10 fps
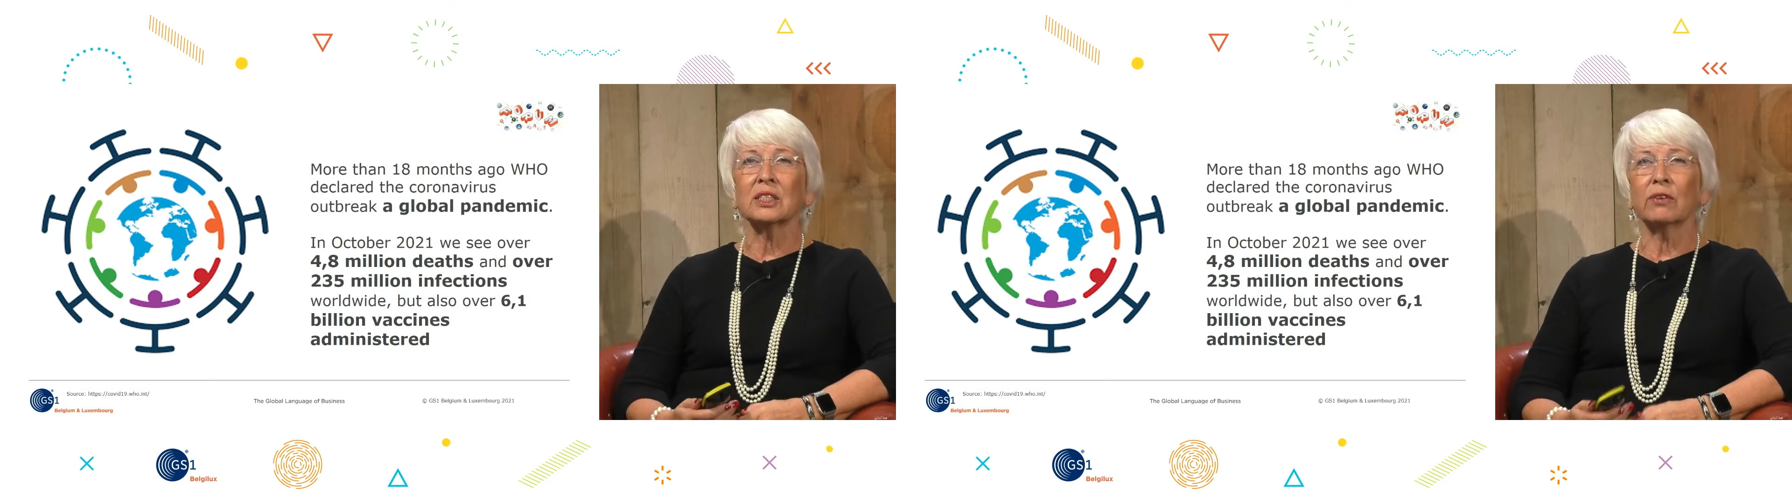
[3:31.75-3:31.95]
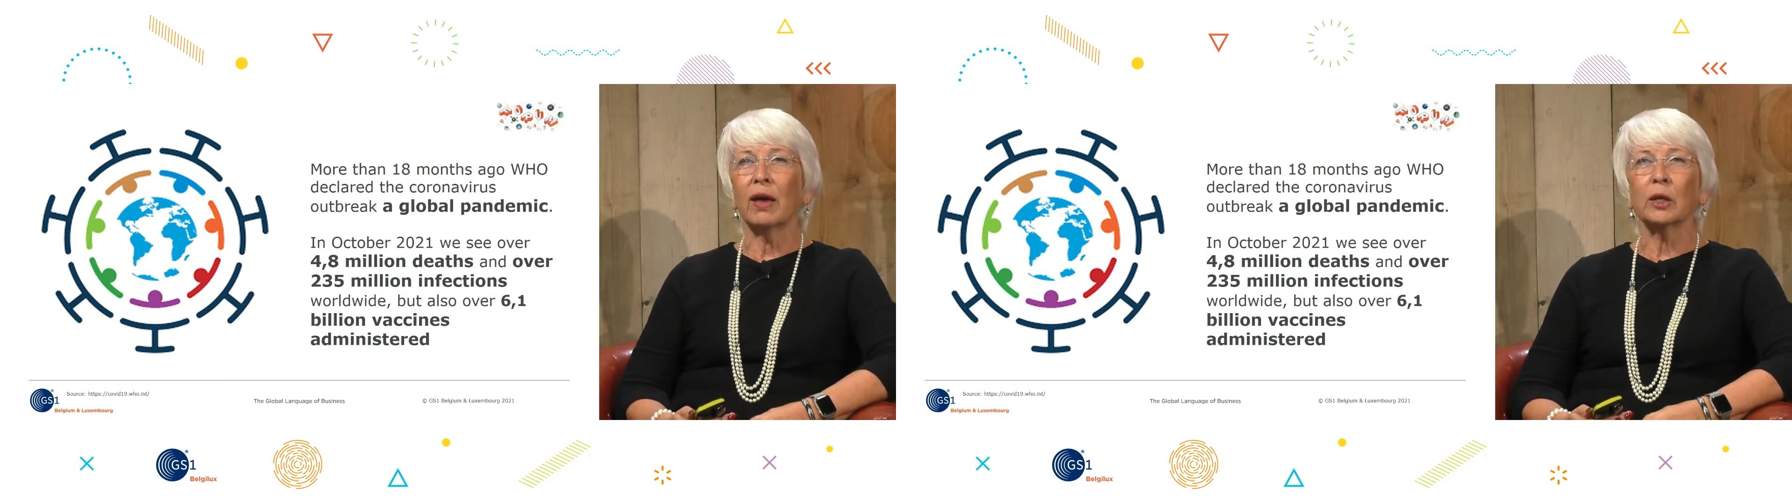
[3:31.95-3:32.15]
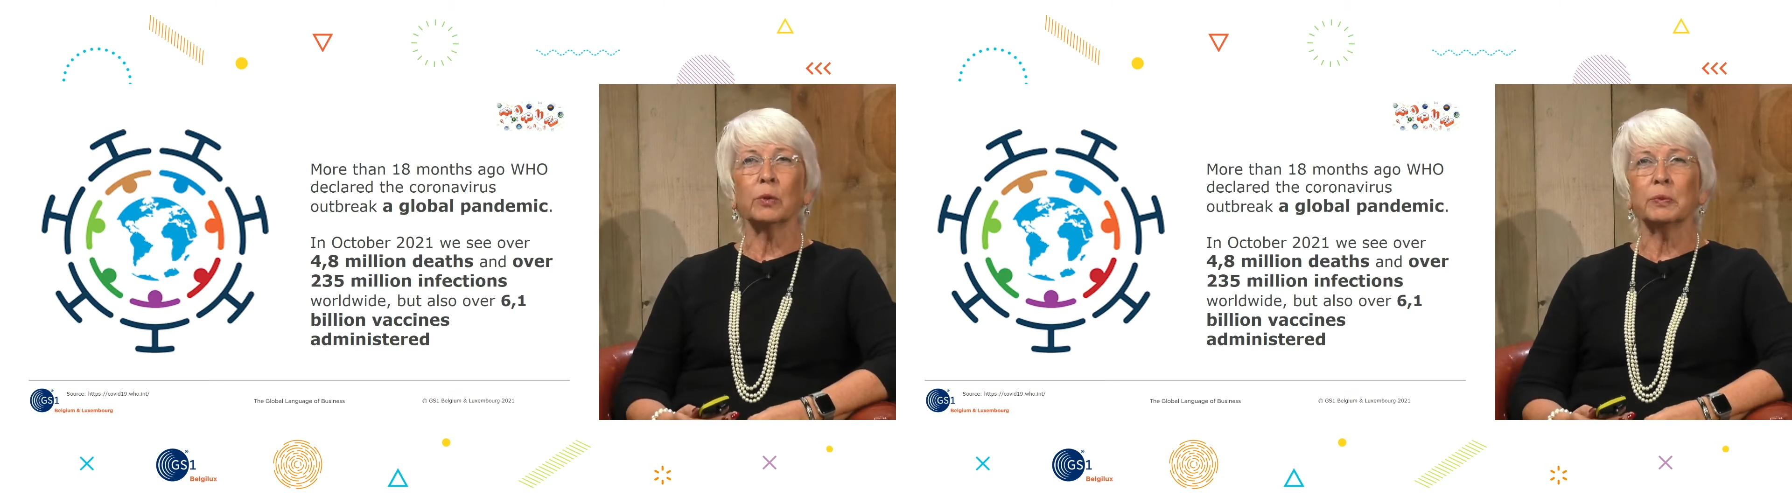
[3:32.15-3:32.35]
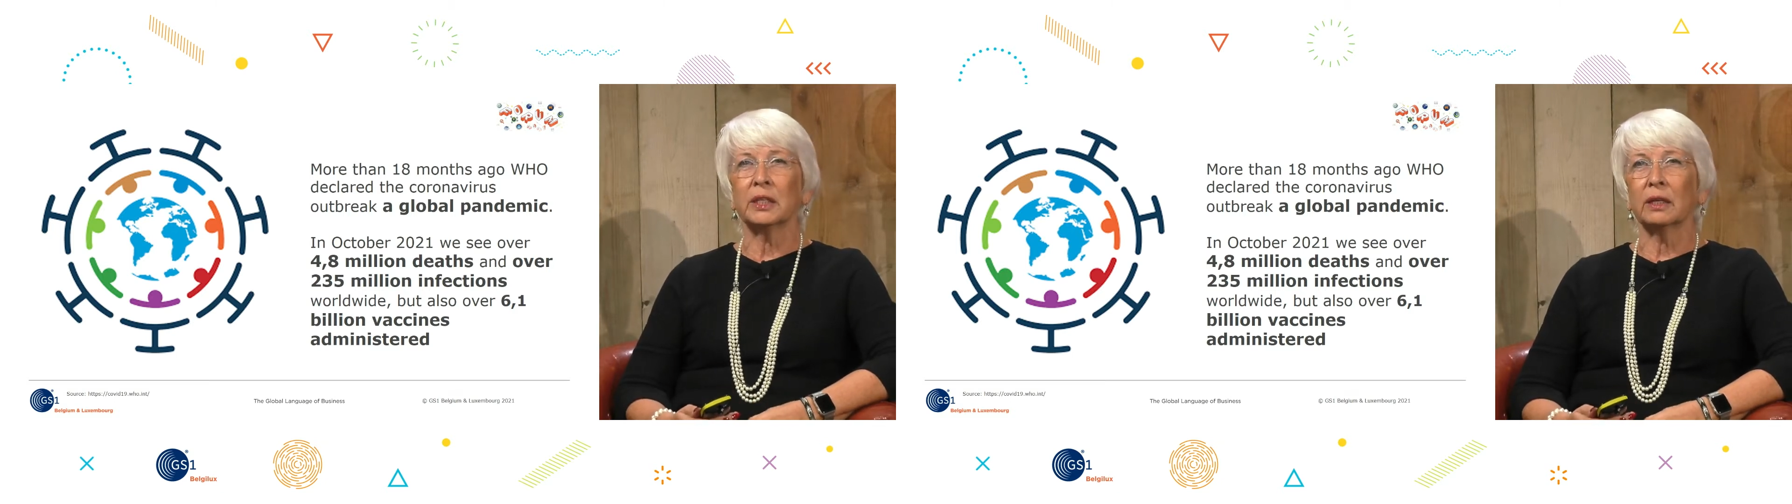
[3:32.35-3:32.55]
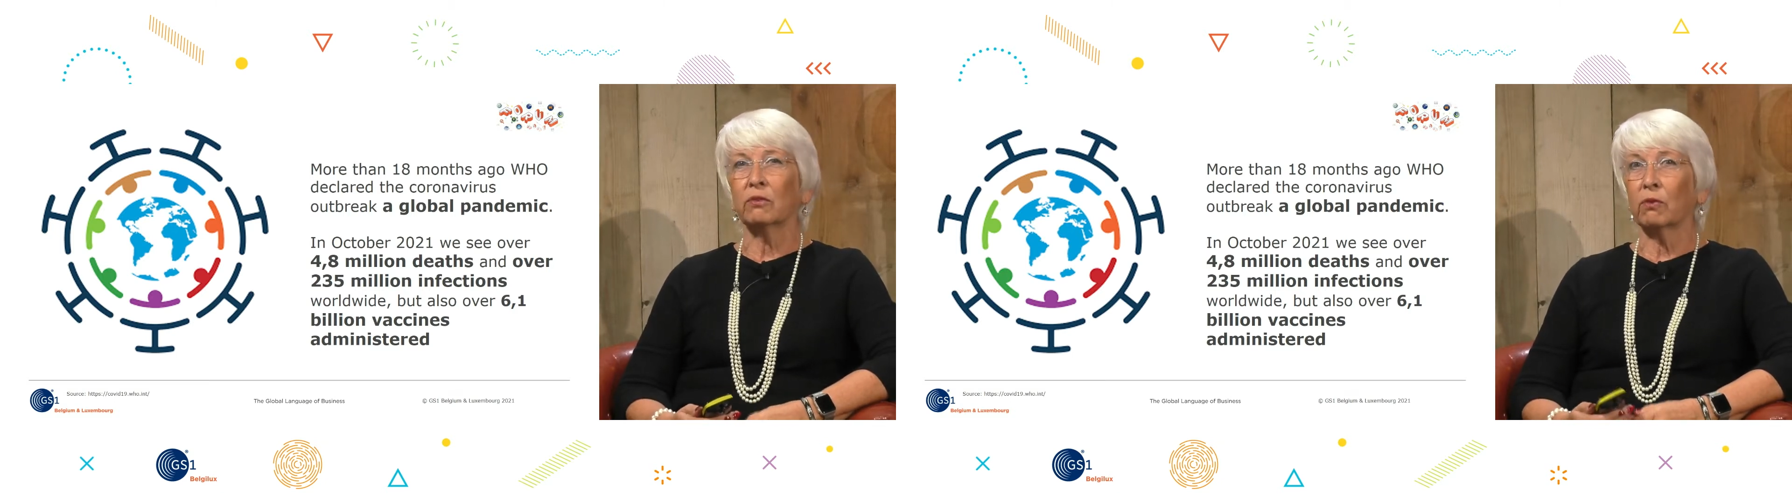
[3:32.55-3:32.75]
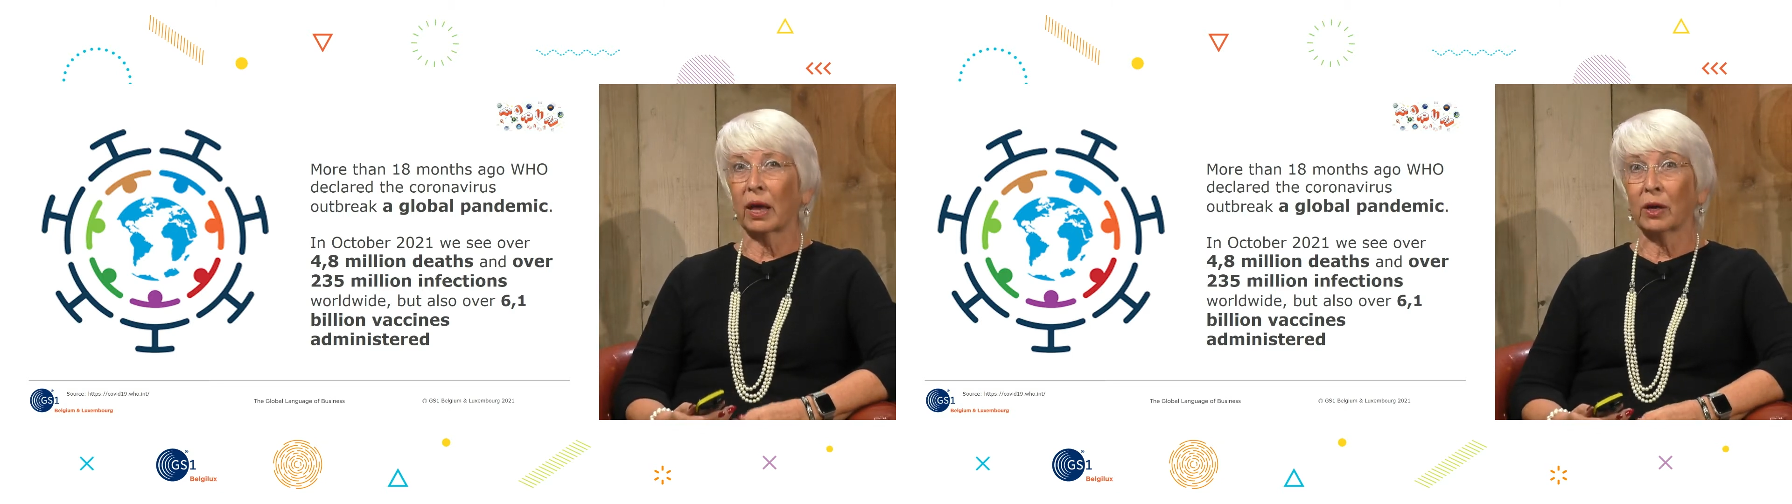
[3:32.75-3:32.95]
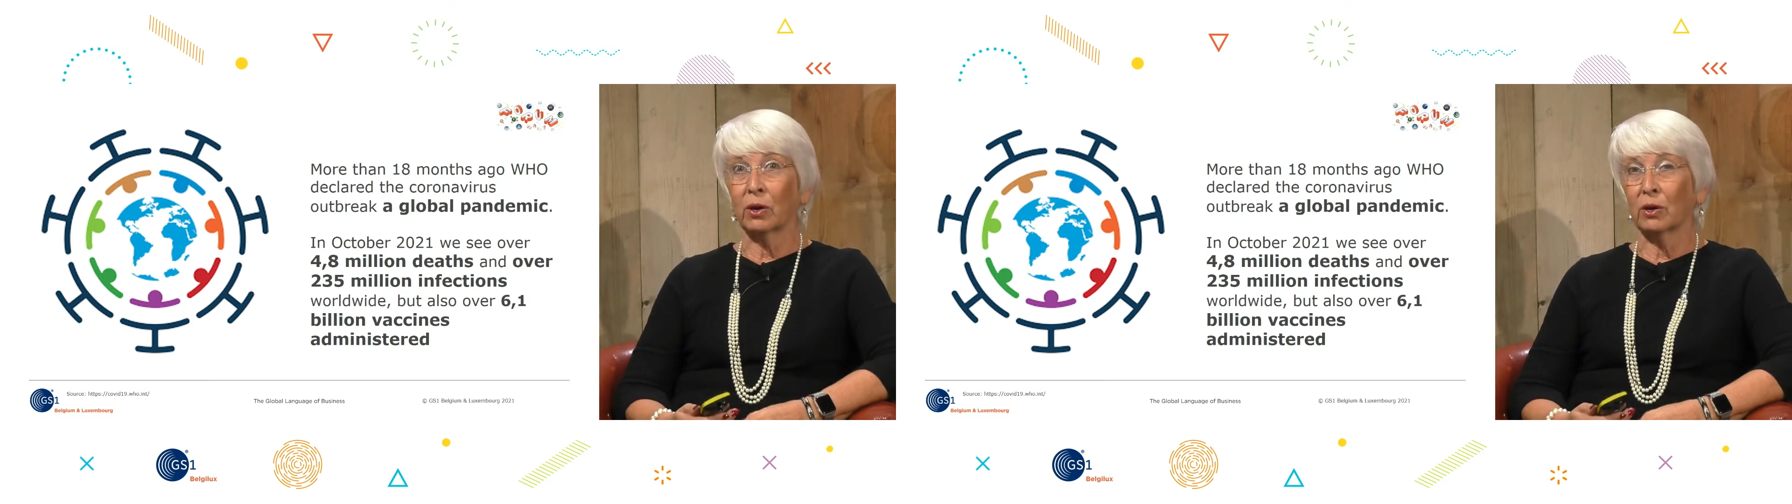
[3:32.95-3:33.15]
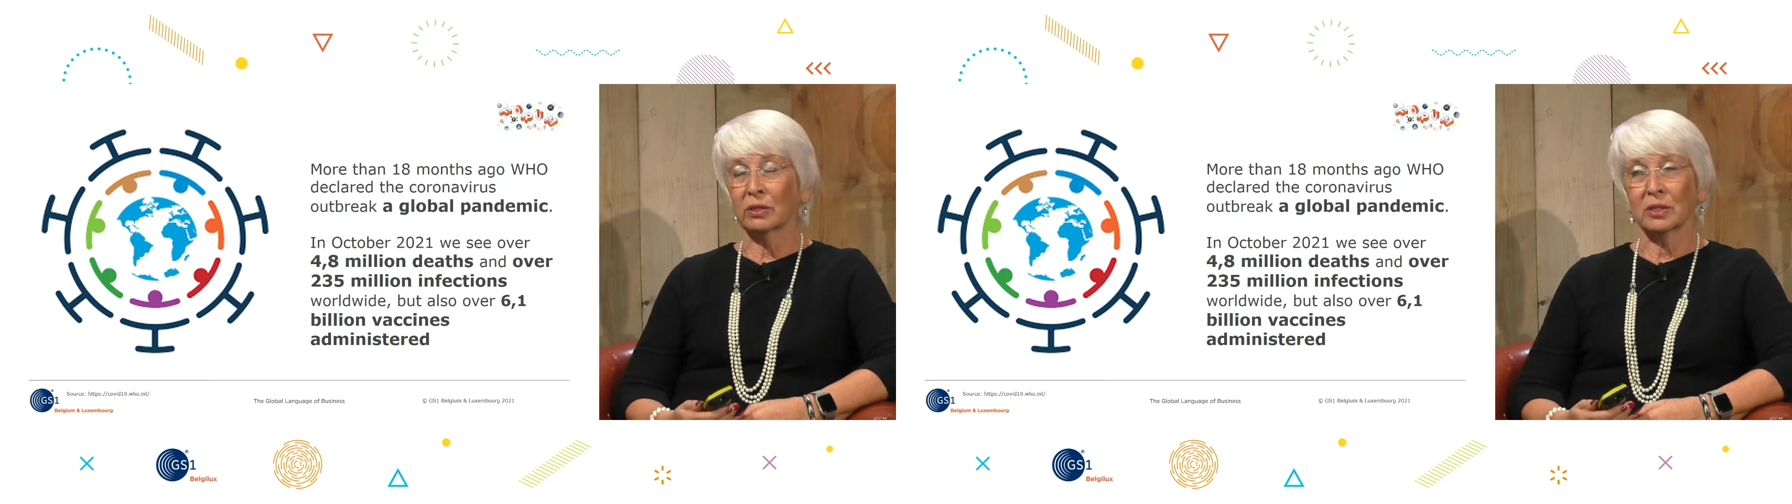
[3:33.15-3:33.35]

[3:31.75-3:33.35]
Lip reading: developed in record